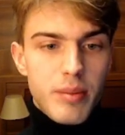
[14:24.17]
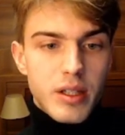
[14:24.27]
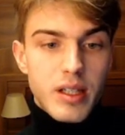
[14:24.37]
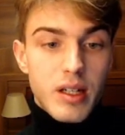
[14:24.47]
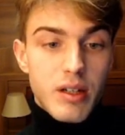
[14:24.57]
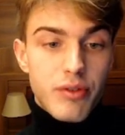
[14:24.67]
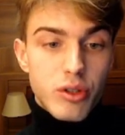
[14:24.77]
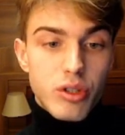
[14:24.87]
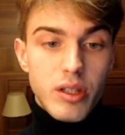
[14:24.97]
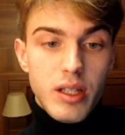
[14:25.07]
But yeah,
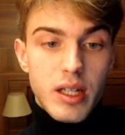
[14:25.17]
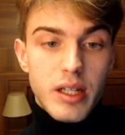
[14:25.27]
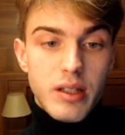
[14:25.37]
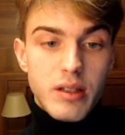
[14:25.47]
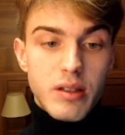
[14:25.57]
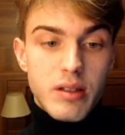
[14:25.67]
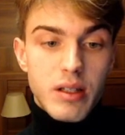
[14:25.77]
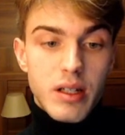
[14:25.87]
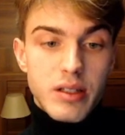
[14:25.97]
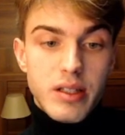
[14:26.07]
unfortunately, I didn't
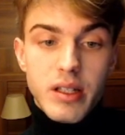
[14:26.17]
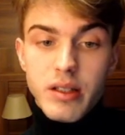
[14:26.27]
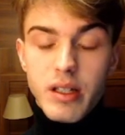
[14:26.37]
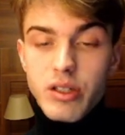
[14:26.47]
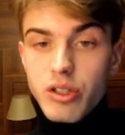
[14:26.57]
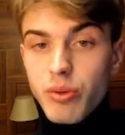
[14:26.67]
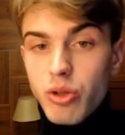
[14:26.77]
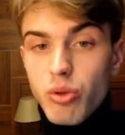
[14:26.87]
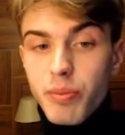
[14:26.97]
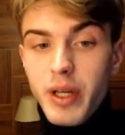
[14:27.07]
see that. I just
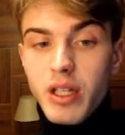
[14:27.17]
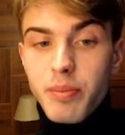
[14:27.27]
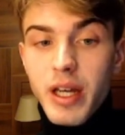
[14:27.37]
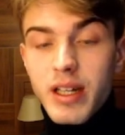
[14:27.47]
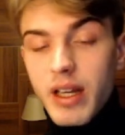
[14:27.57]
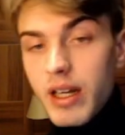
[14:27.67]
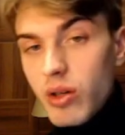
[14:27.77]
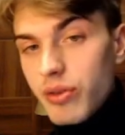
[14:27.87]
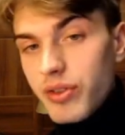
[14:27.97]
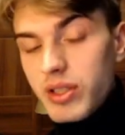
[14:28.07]
went rook b8 back, and
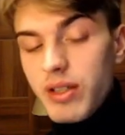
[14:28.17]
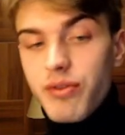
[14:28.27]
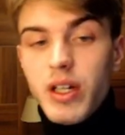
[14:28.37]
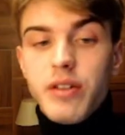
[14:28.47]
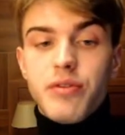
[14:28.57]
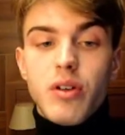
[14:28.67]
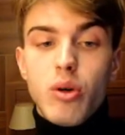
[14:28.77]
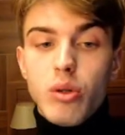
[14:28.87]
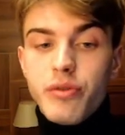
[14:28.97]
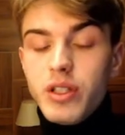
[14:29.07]
now after c5,
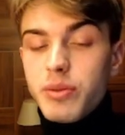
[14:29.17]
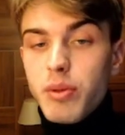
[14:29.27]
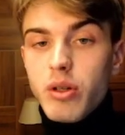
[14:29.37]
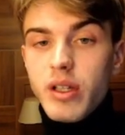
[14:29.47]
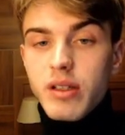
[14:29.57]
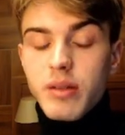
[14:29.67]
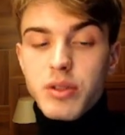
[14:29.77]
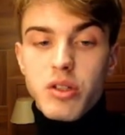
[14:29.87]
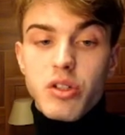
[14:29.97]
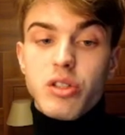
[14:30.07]
all of these pawn
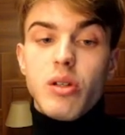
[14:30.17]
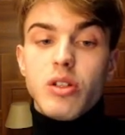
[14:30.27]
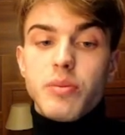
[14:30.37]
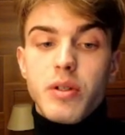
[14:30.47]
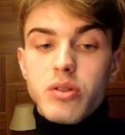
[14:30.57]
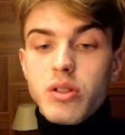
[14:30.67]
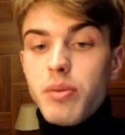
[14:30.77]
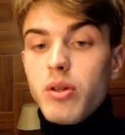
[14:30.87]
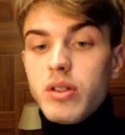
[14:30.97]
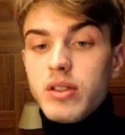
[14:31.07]
endgames are just lost because the
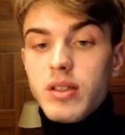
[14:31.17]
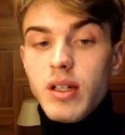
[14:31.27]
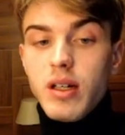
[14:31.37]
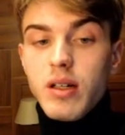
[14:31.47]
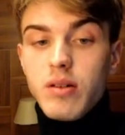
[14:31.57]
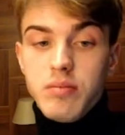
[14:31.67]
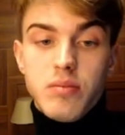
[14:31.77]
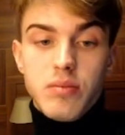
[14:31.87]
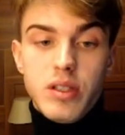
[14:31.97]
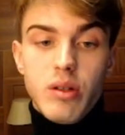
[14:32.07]
pawn is
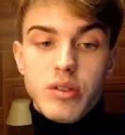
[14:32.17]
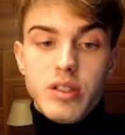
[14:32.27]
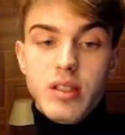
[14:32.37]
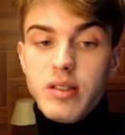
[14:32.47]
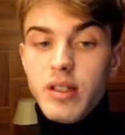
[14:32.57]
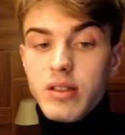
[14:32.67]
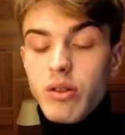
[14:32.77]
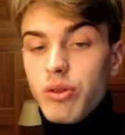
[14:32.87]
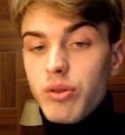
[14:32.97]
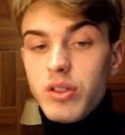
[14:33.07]
still on c6
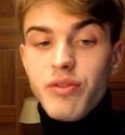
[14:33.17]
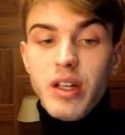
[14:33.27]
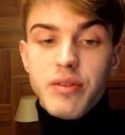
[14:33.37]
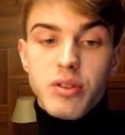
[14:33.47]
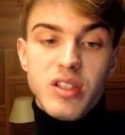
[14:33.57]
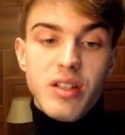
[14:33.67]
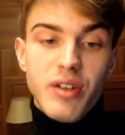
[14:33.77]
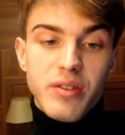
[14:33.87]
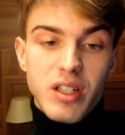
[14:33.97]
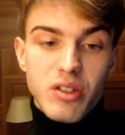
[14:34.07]
and not on c5. So
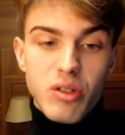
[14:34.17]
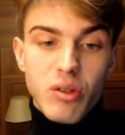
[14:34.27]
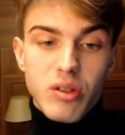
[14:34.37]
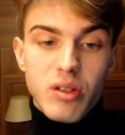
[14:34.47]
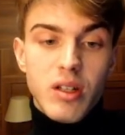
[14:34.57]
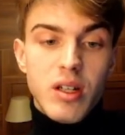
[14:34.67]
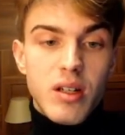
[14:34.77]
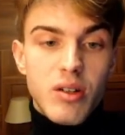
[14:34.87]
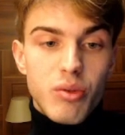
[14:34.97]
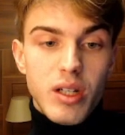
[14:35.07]
c5 is actually not
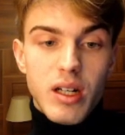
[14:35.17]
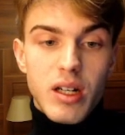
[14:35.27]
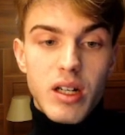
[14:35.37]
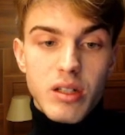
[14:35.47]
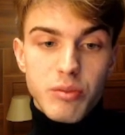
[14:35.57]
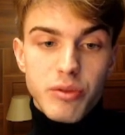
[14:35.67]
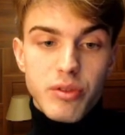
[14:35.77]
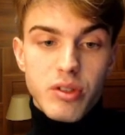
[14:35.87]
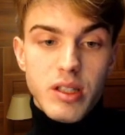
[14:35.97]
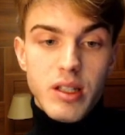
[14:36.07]
really a hard move
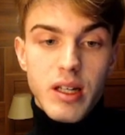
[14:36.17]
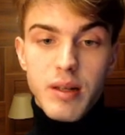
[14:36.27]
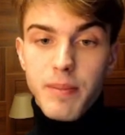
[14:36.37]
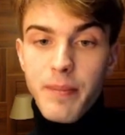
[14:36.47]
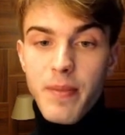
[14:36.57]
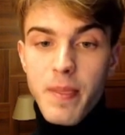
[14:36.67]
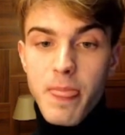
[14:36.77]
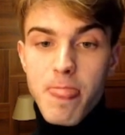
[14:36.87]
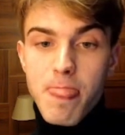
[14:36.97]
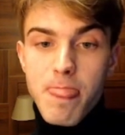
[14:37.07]
to see. I'm
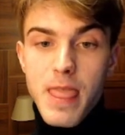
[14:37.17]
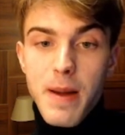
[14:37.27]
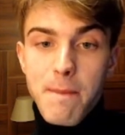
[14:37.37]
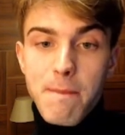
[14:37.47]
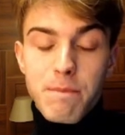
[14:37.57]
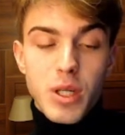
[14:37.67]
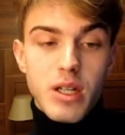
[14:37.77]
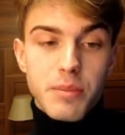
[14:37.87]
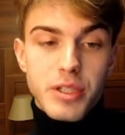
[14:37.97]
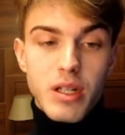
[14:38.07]

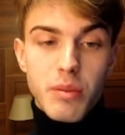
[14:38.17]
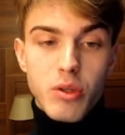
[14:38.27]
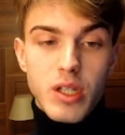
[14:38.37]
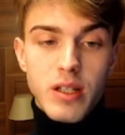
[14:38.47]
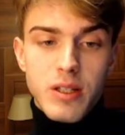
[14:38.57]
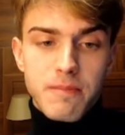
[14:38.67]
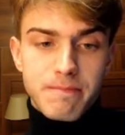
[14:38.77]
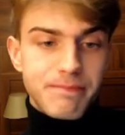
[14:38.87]
pretty upset about that.